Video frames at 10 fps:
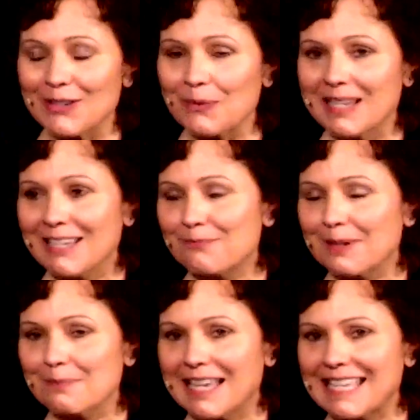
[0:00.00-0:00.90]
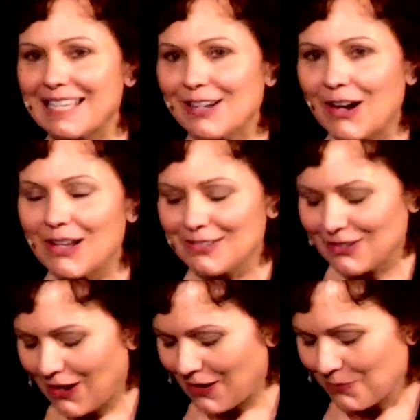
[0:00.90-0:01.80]
So we have been making calls
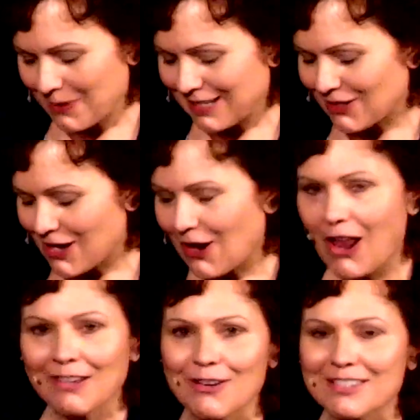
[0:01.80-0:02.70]
all week long. All of our